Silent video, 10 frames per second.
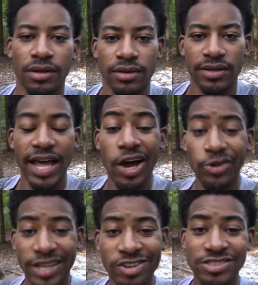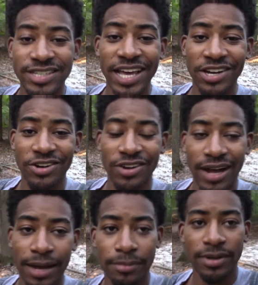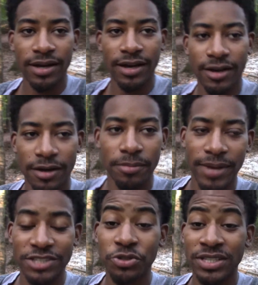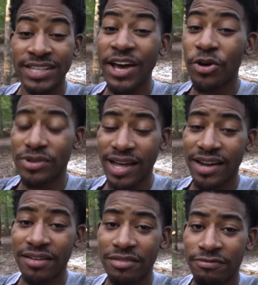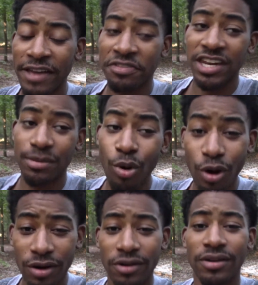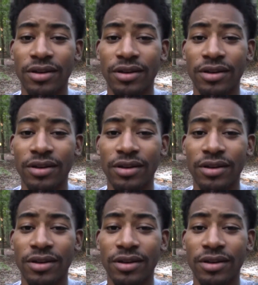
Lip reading: Now, years later, I'm, as you can tell, not of the faith anymore.